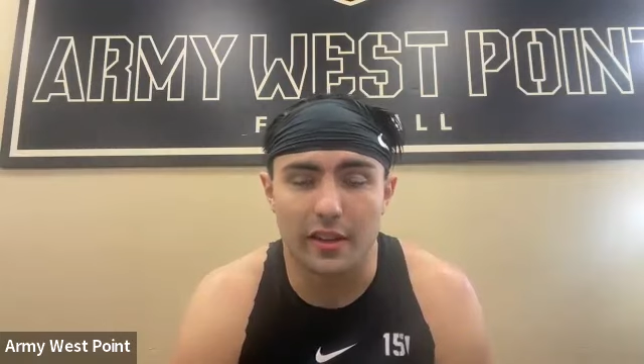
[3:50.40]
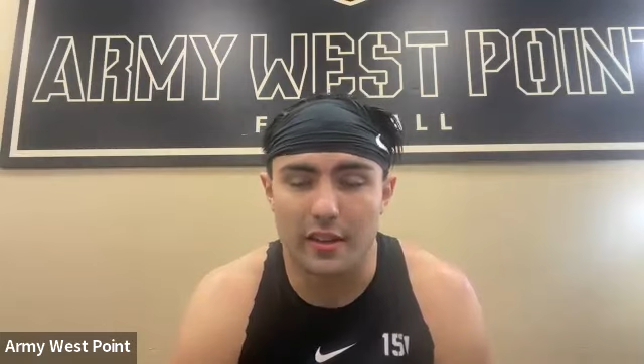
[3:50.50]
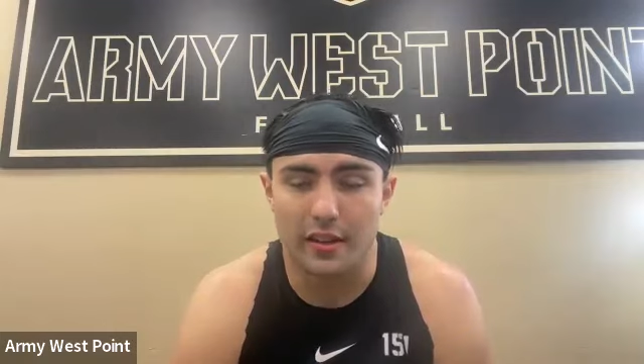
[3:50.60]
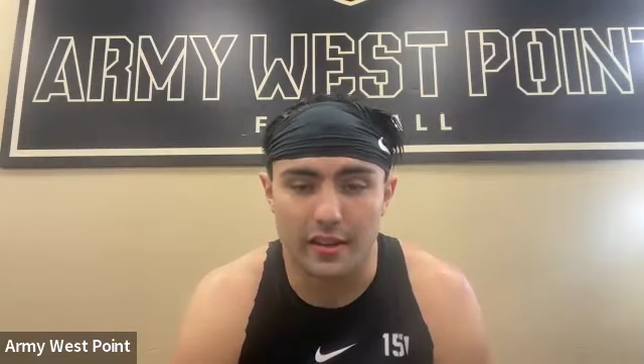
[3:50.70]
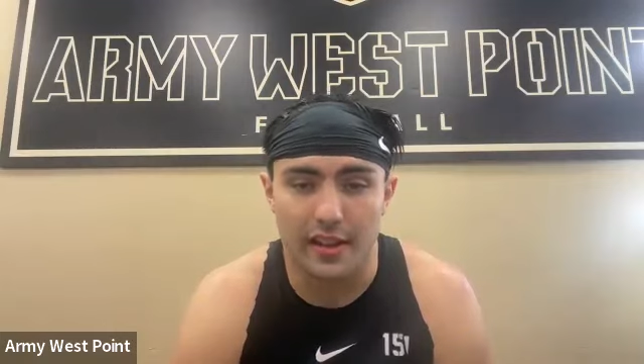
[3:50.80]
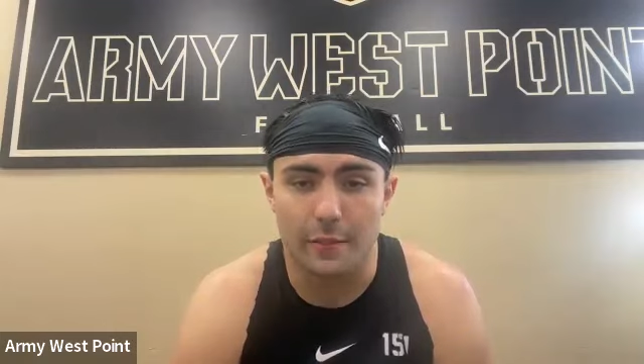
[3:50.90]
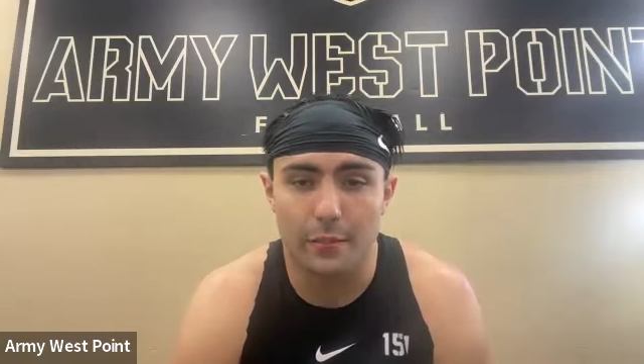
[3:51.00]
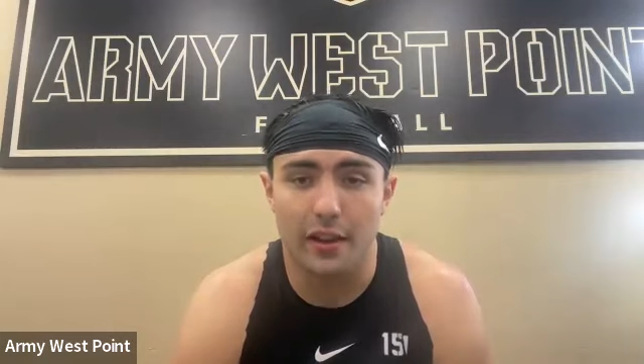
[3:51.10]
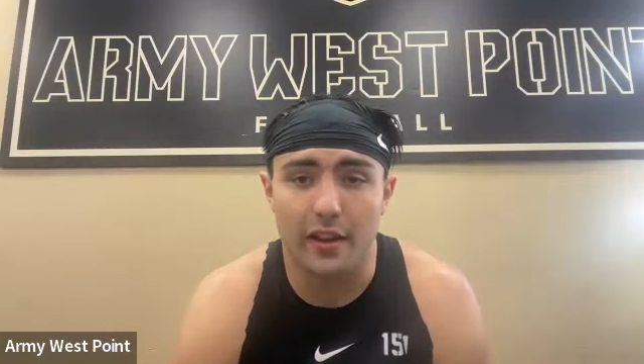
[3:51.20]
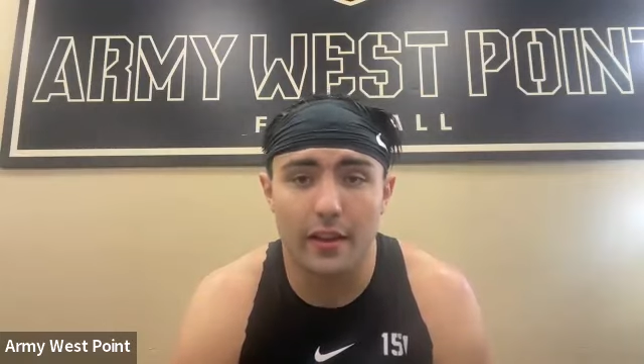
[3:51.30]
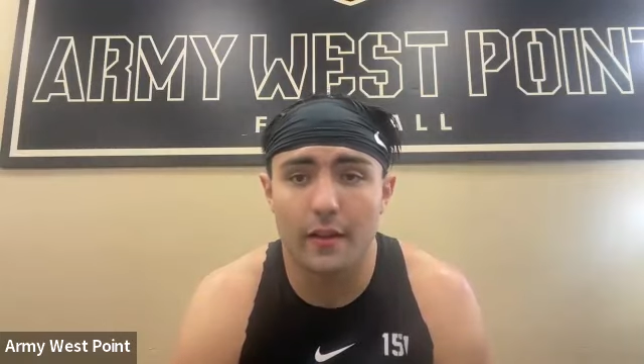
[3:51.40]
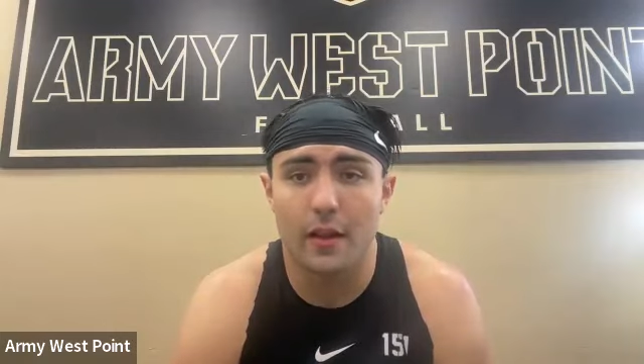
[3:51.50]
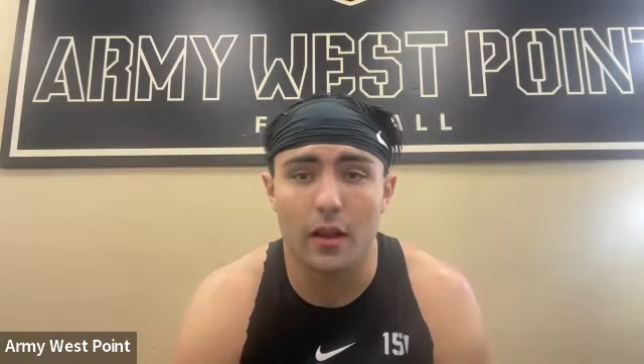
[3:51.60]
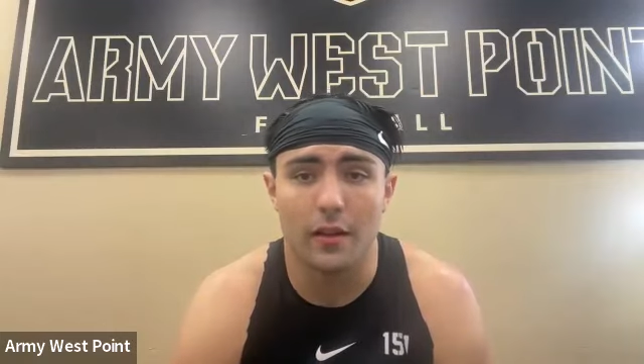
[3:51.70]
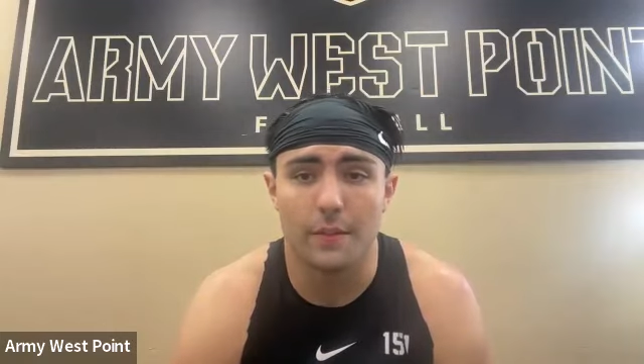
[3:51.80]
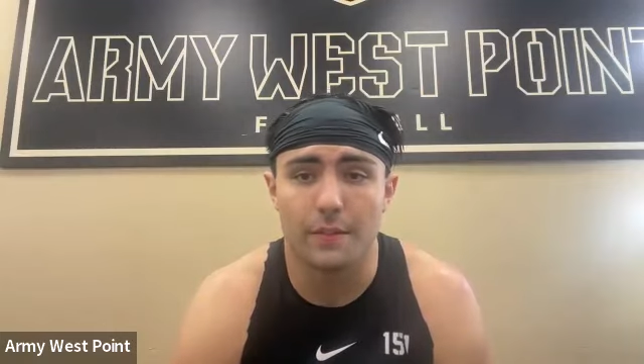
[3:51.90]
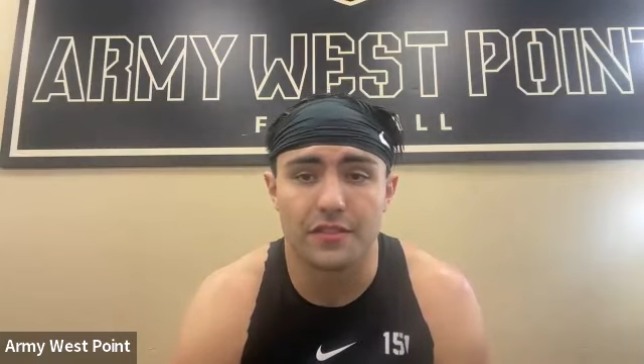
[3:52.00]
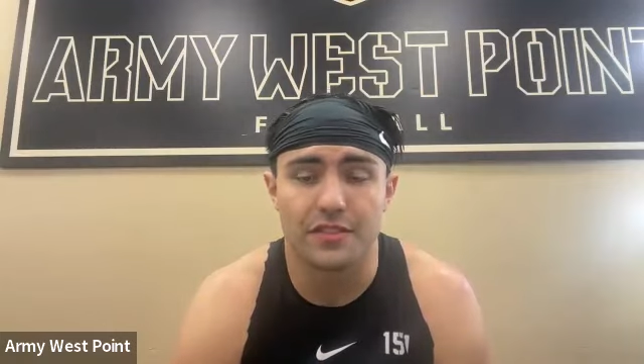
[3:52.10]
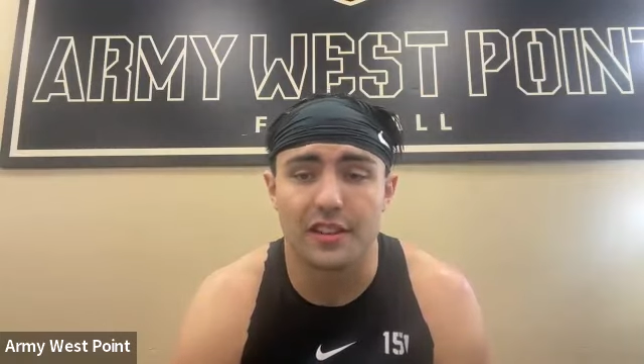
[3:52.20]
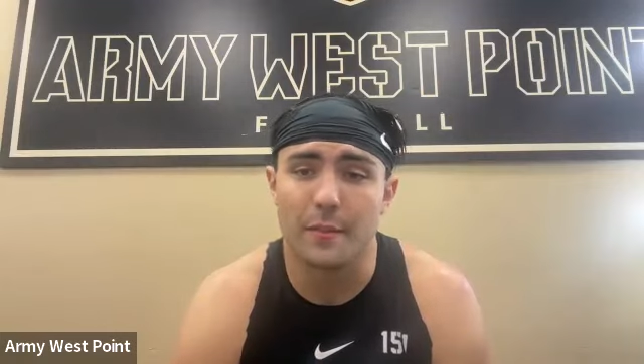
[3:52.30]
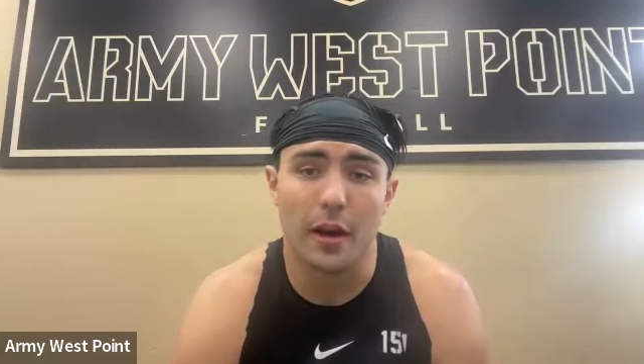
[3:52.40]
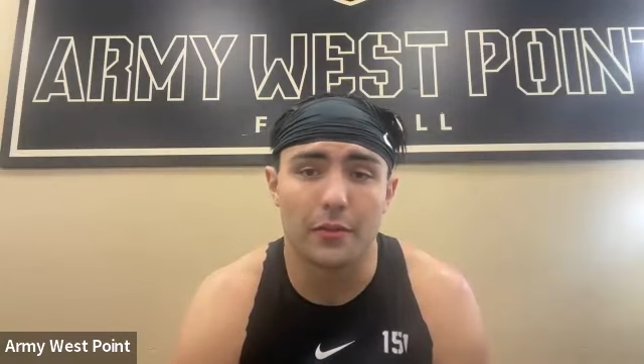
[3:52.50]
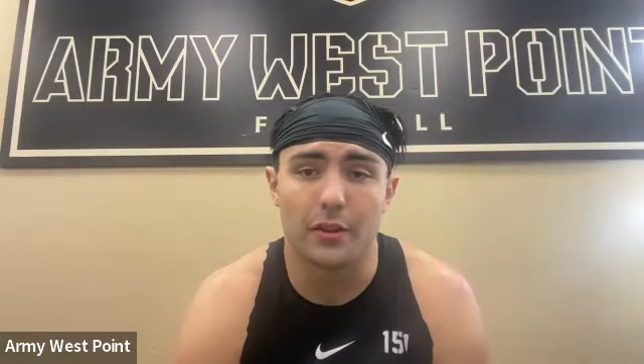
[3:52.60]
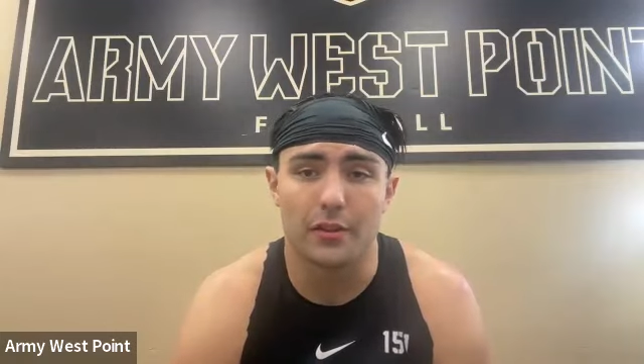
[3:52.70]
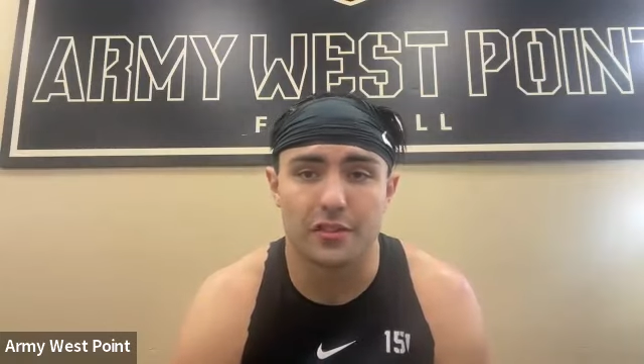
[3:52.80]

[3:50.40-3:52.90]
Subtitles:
we get into the game planning, seeing him out there,